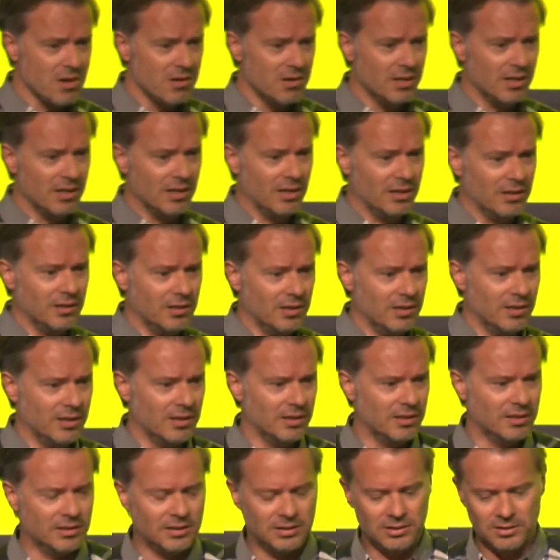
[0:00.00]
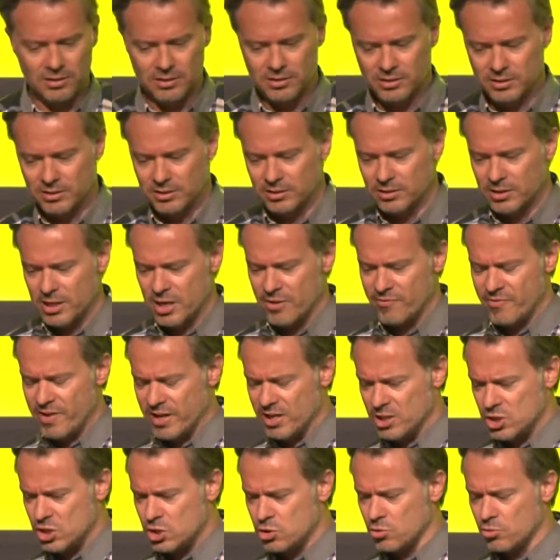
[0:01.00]
a
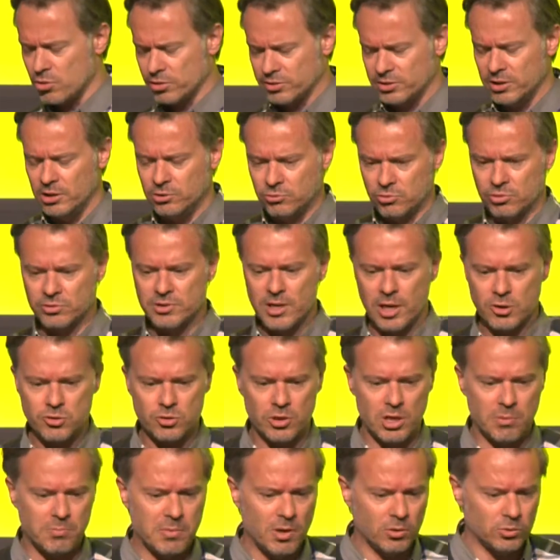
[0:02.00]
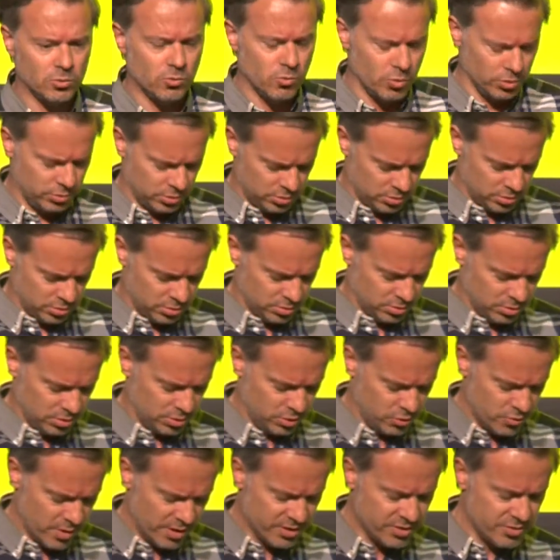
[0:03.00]
very short introduction about what
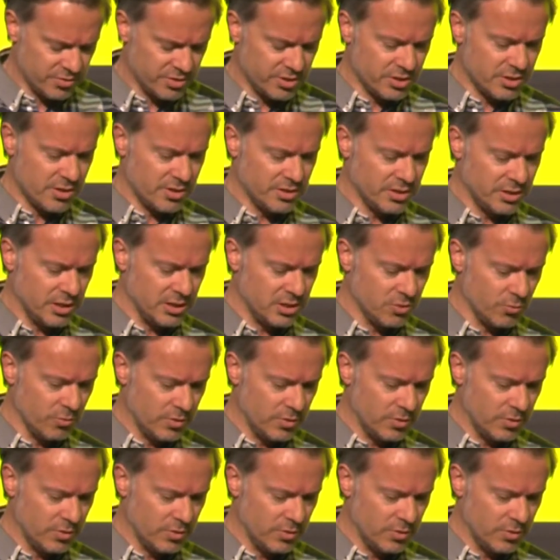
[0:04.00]
UX research is.